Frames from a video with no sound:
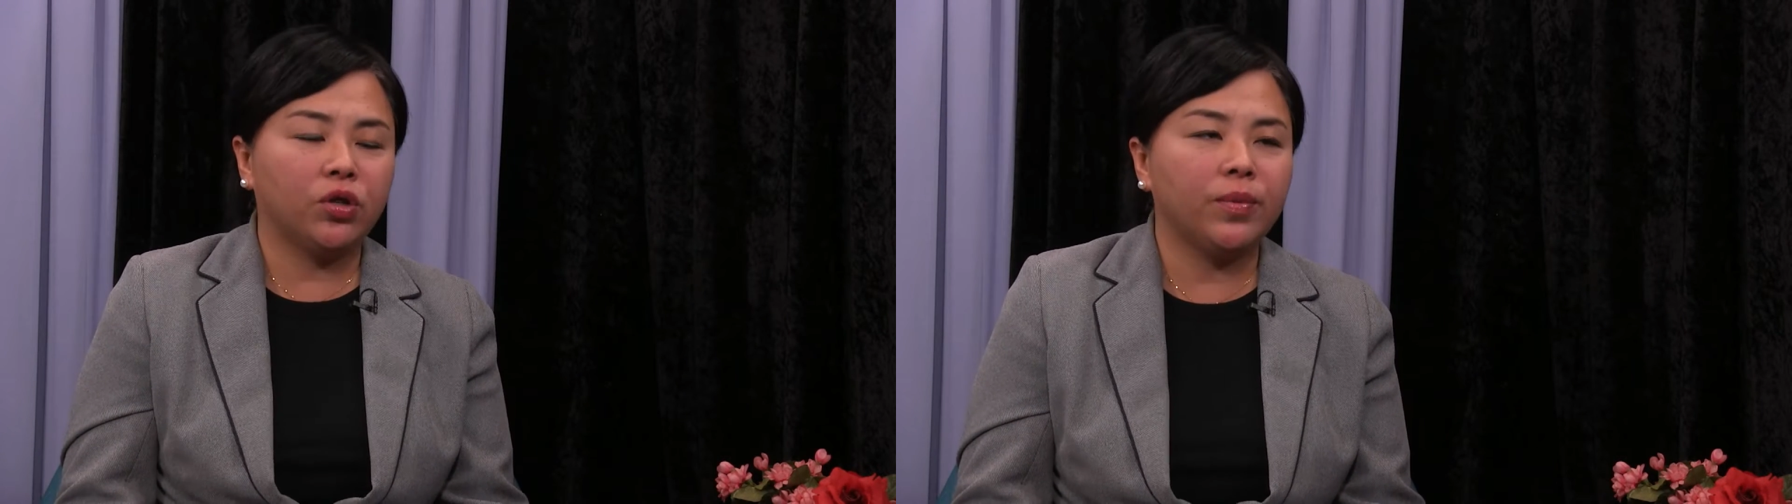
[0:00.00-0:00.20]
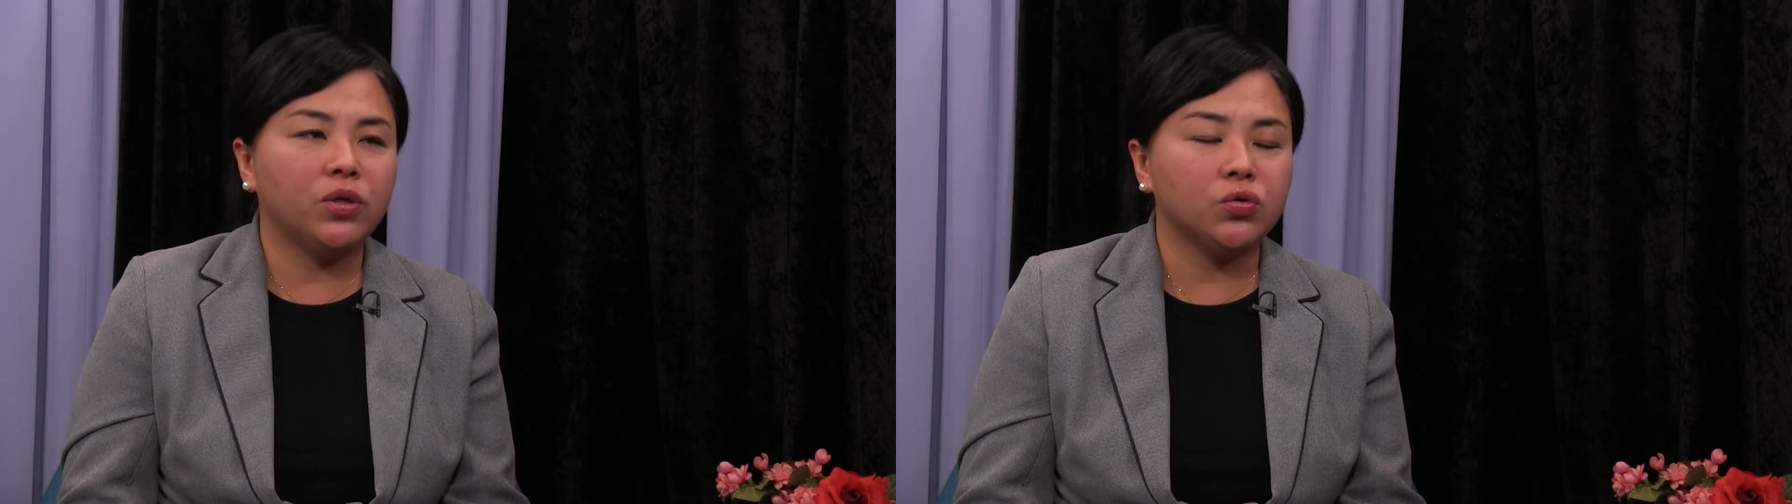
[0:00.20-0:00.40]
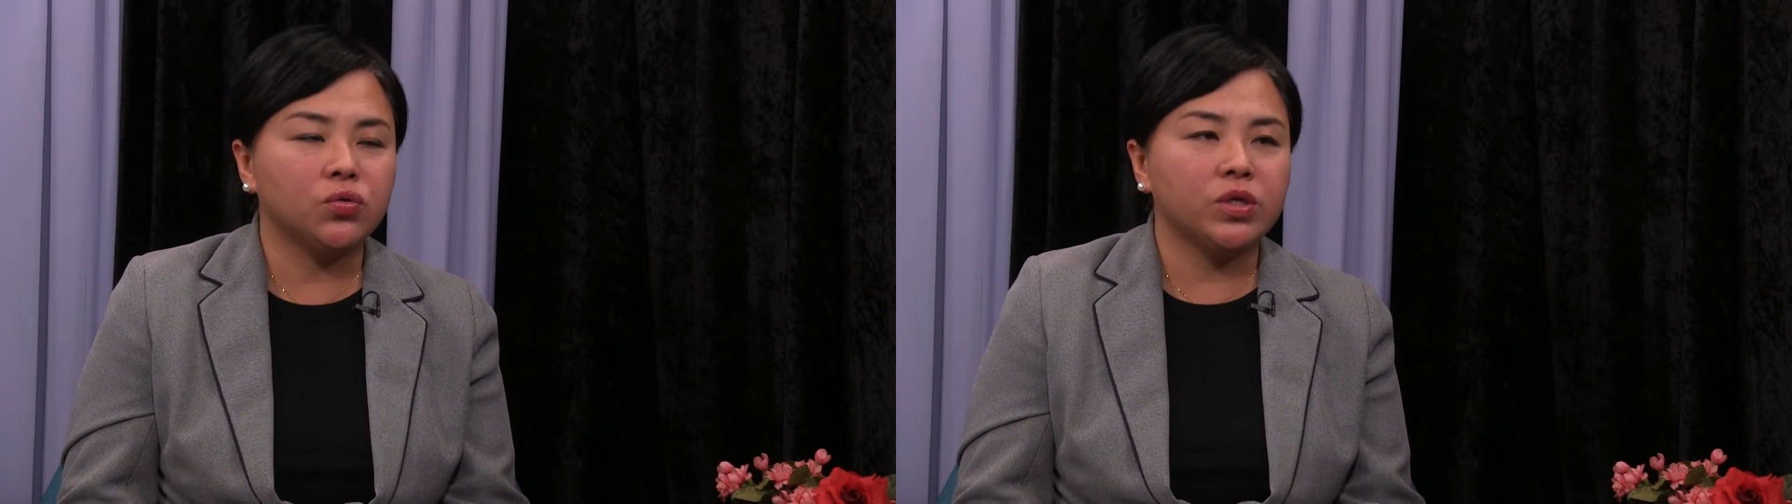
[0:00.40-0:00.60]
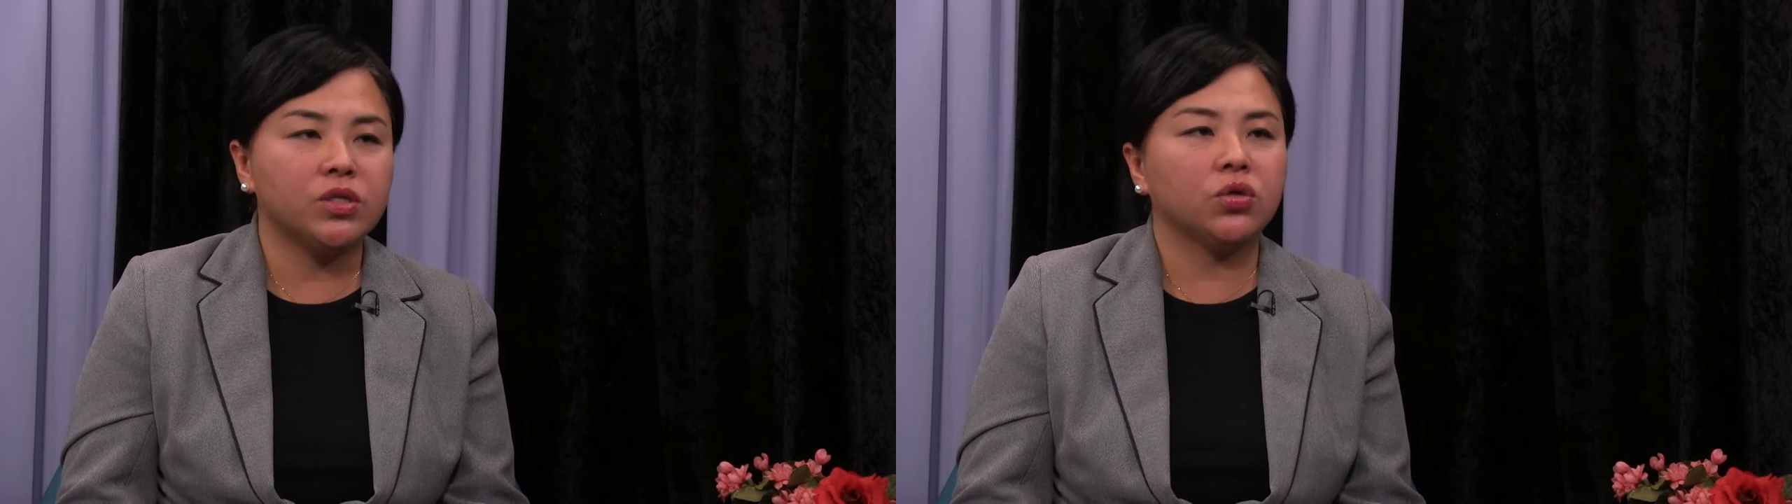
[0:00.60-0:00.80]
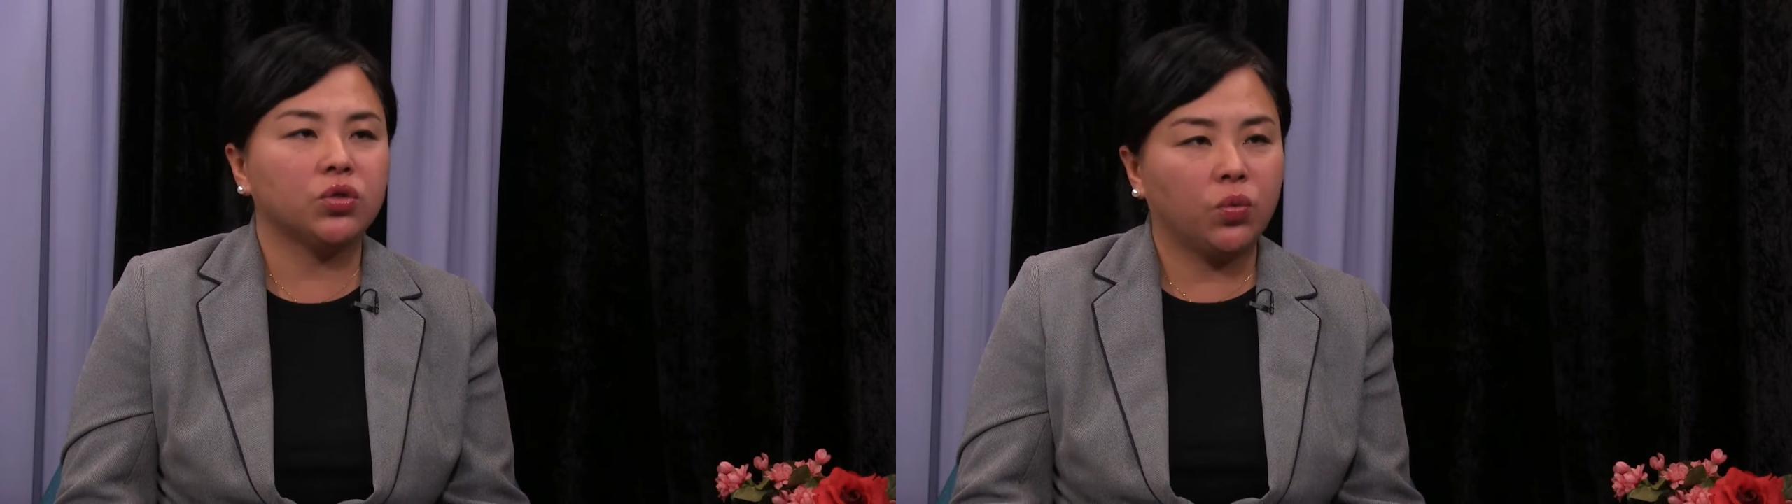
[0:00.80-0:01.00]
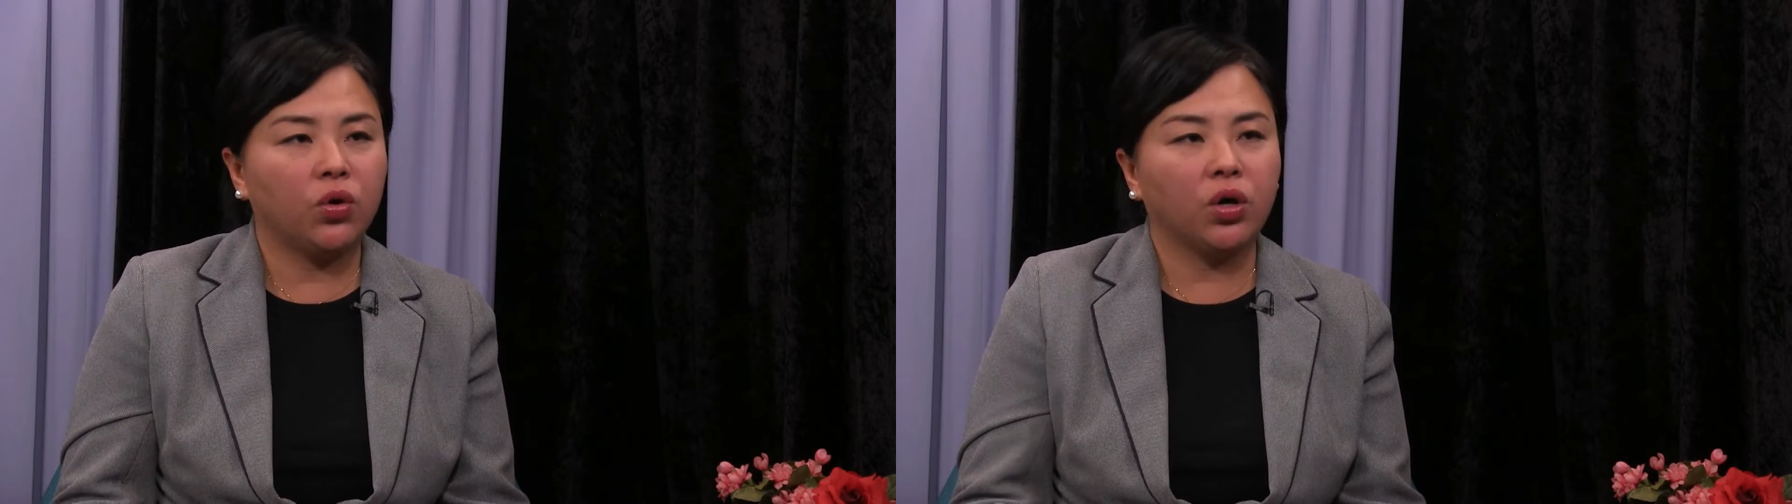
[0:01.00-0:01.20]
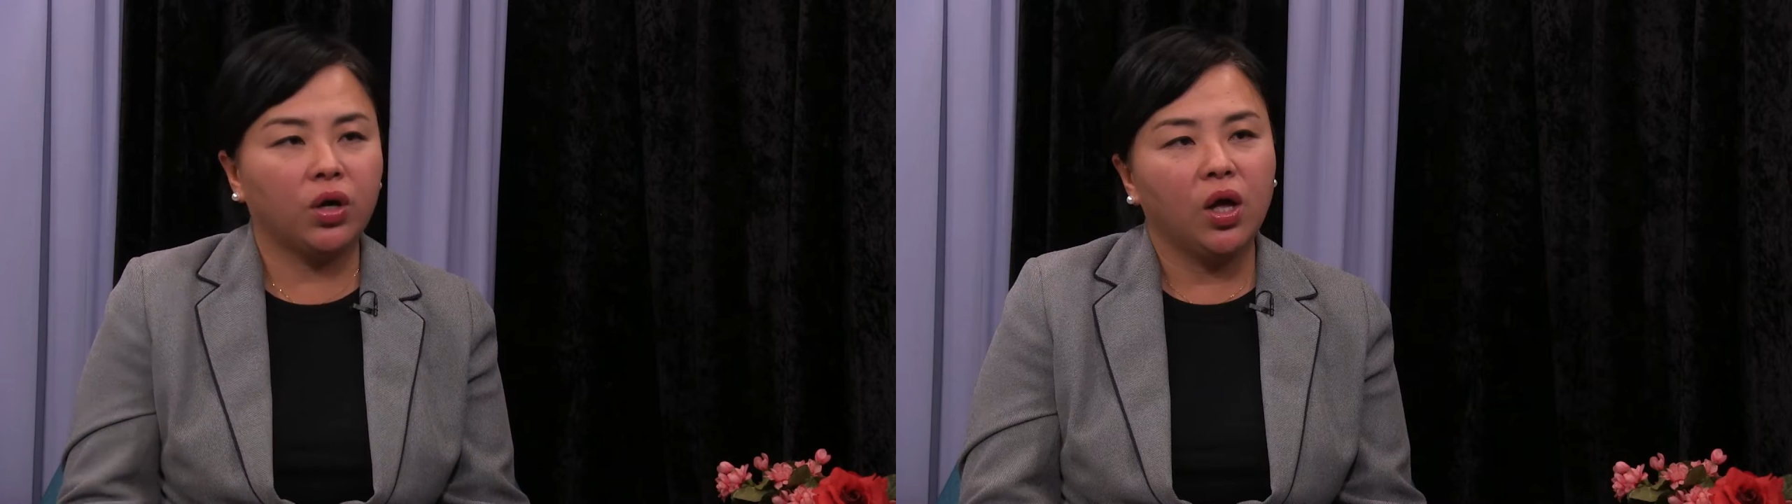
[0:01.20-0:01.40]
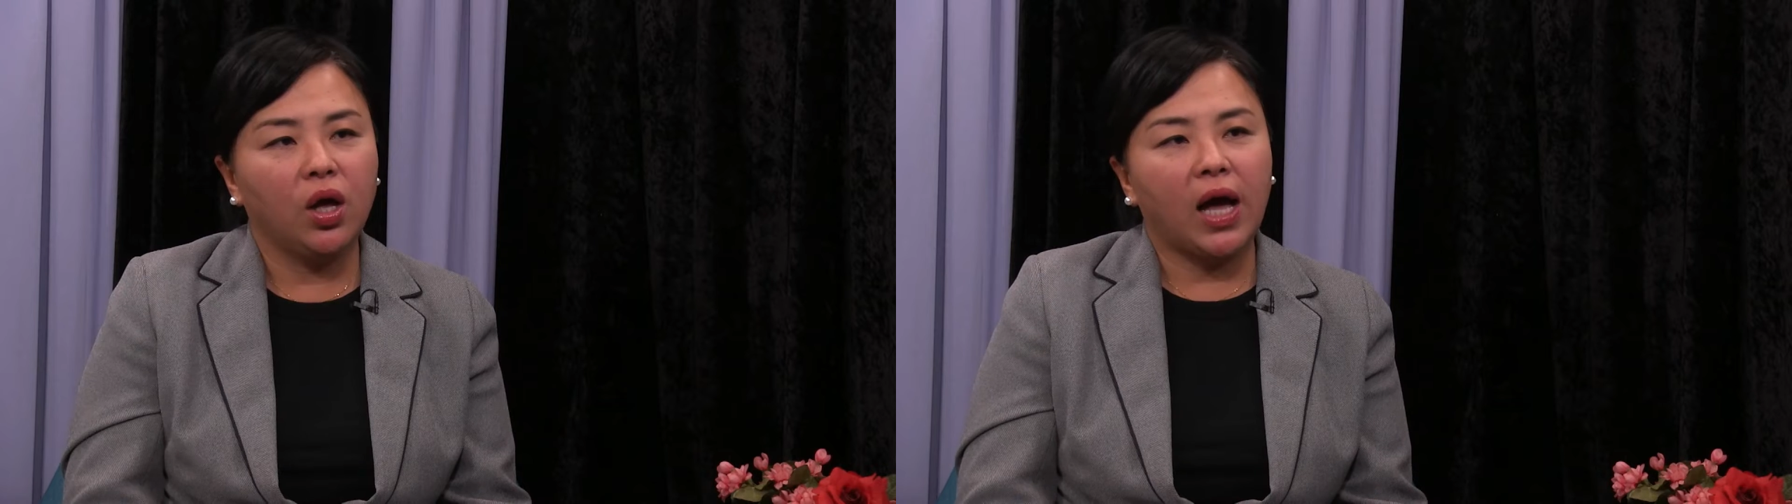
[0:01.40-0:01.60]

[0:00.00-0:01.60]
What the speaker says: for them and do research work